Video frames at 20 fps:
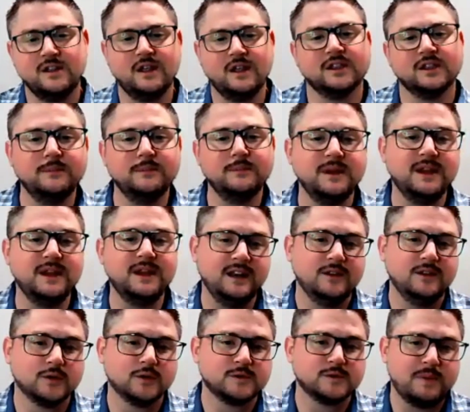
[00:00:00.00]

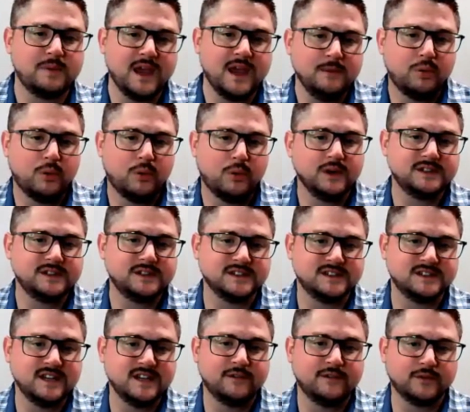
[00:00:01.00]
eliminating those pain points
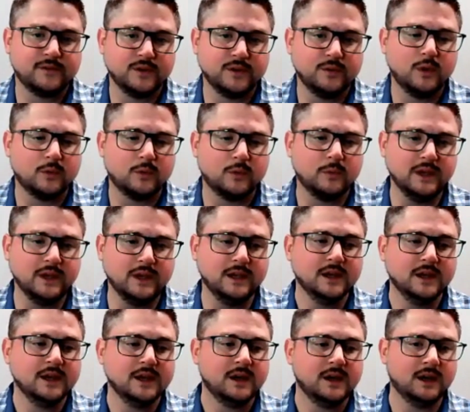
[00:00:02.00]
is definitely where
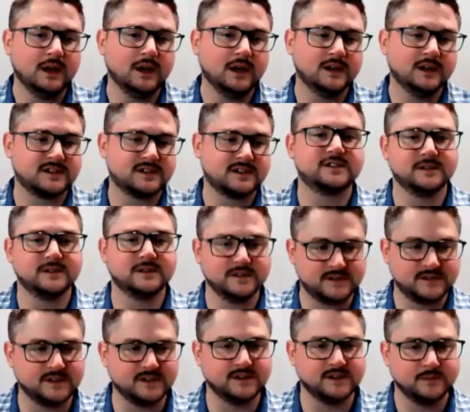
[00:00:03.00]
we start
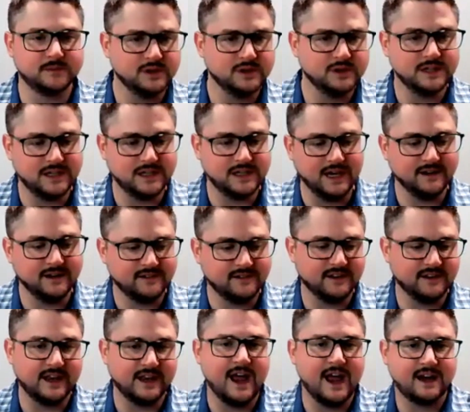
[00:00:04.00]
to really gain
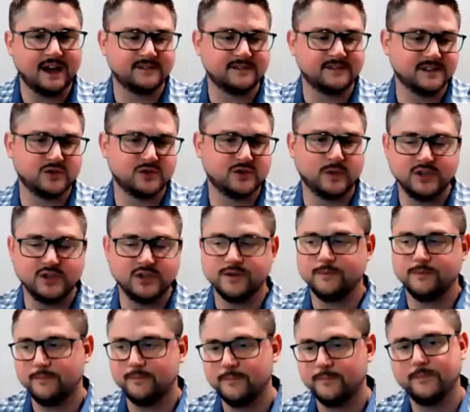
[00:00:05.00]
into that active situation.